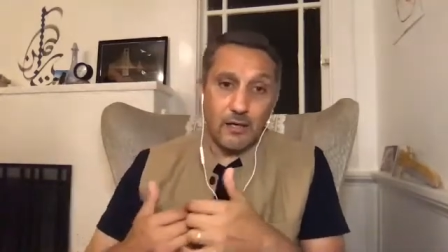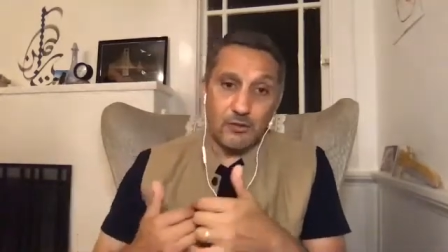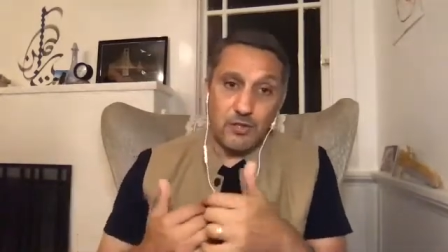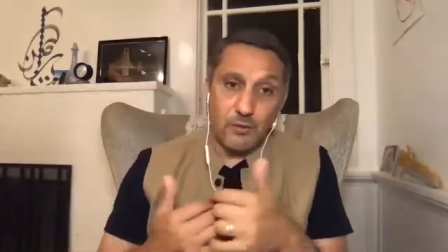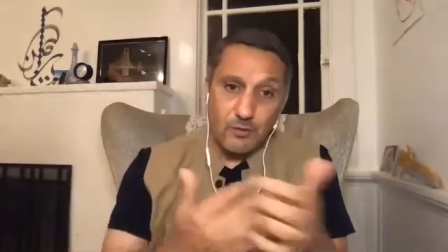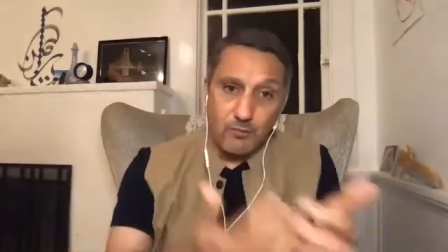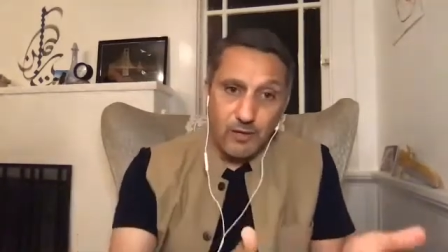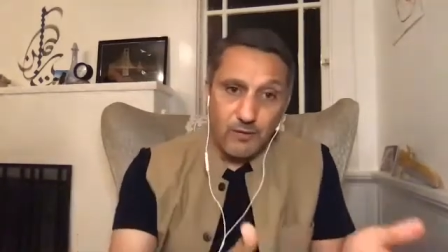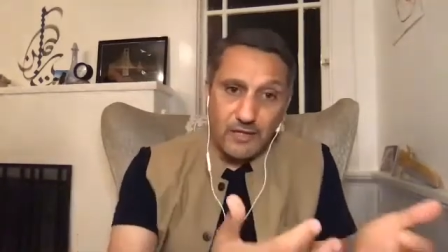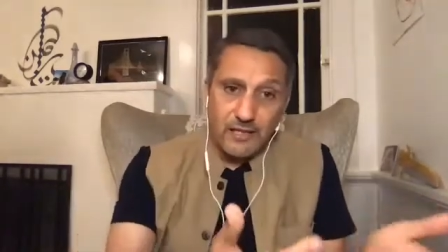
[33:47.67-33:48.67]
She was one
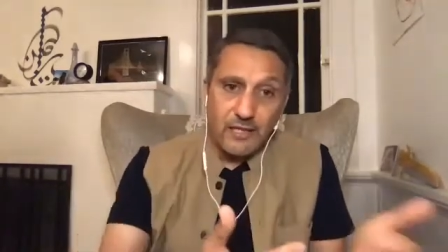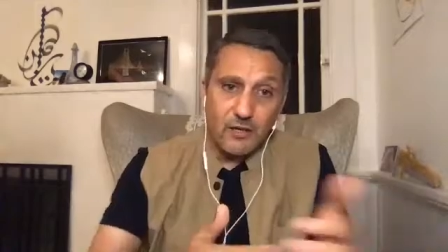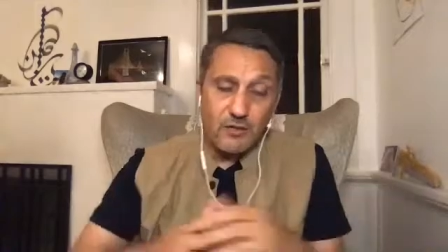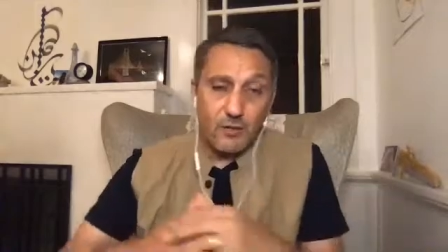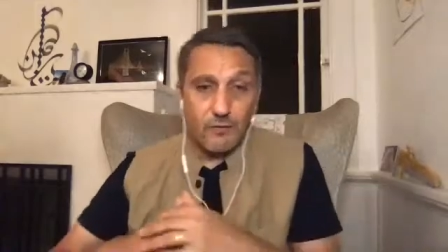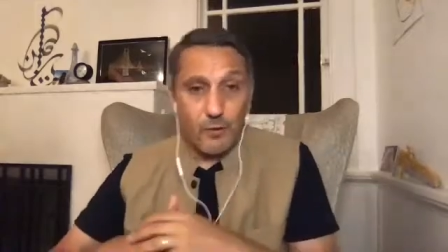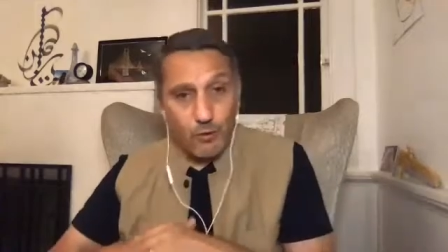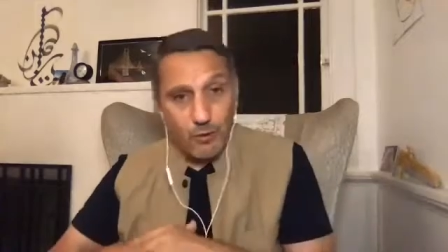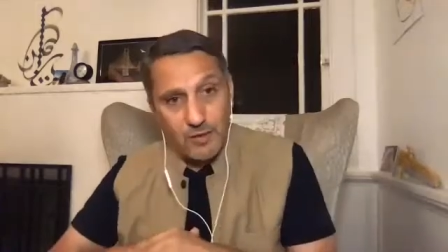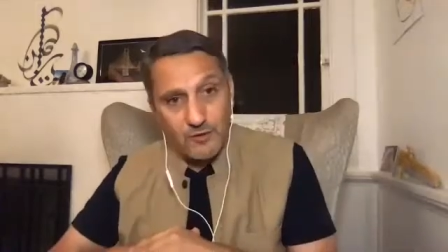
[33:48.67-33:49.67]
of the leaders of the
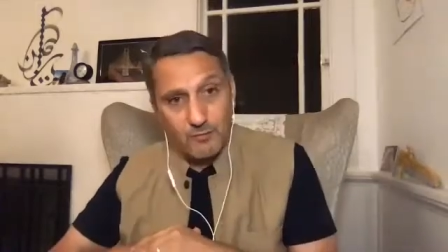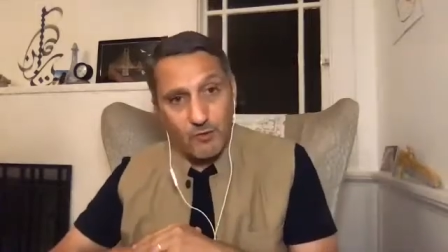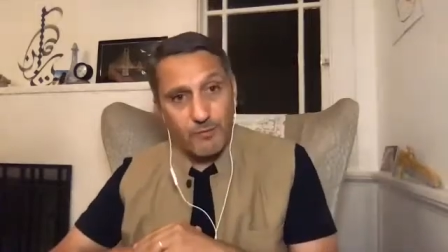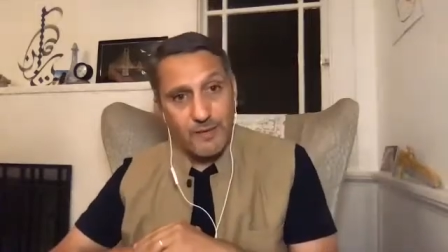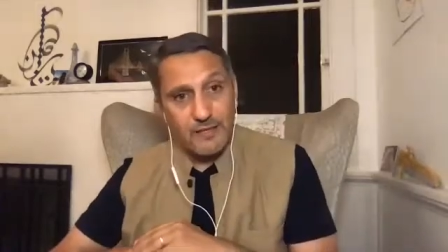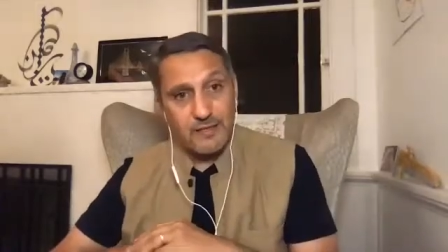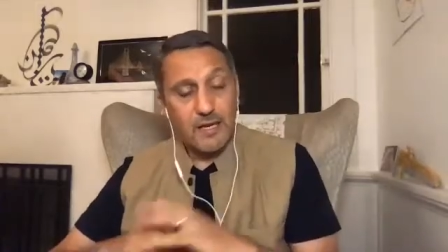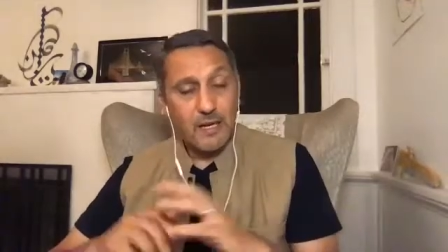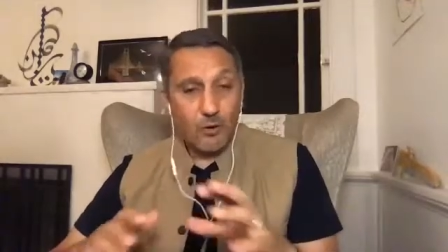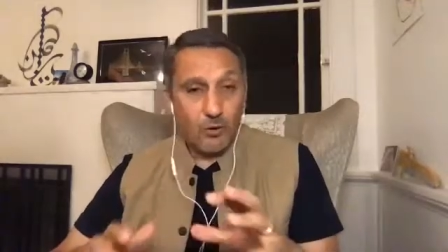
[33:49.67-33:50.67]
women's movement
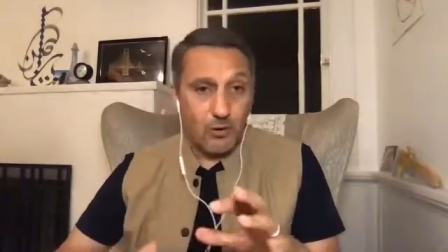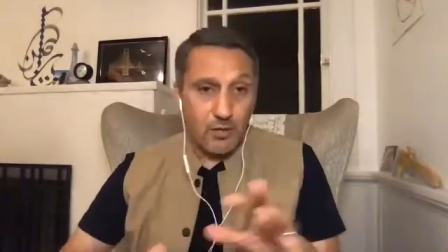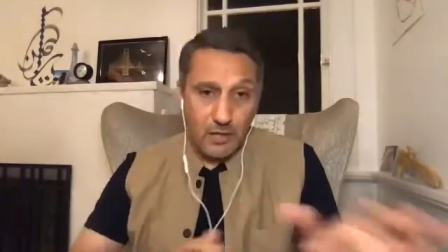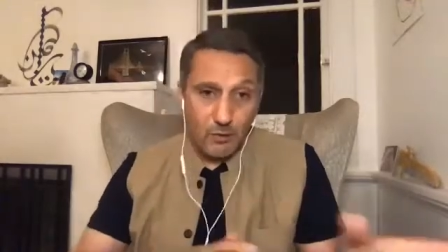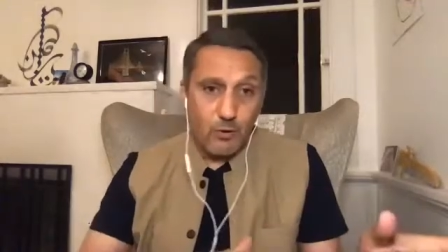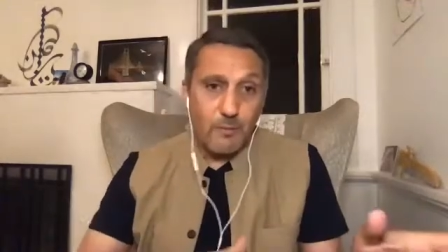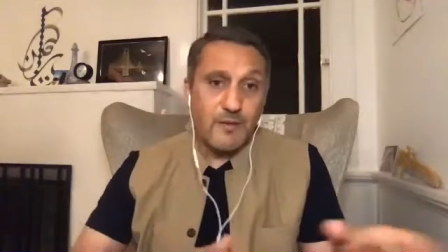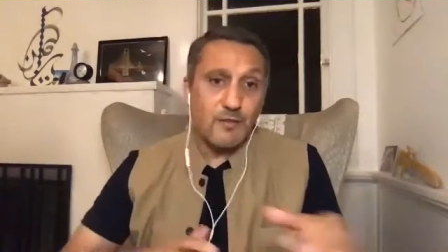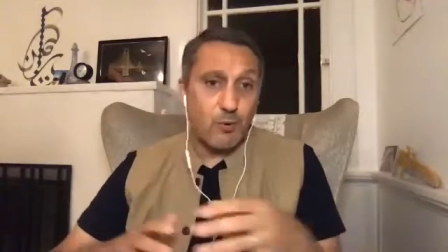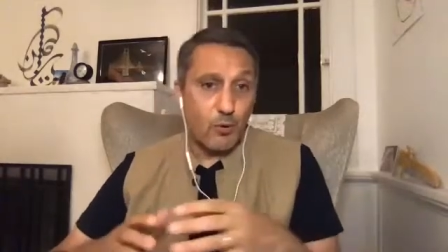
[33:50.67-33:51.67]
or the
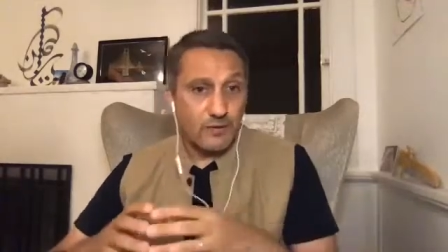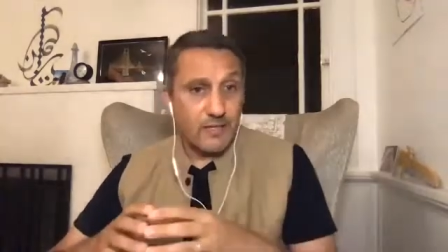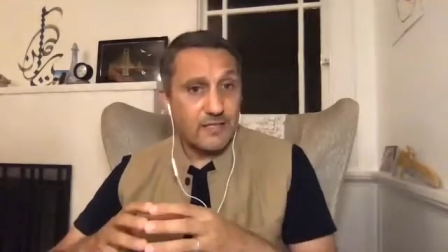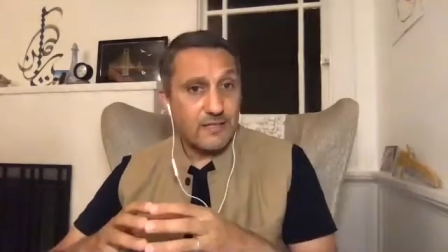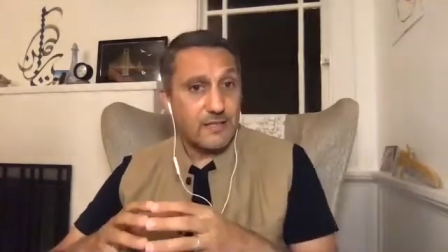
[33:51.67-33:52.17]
women's protest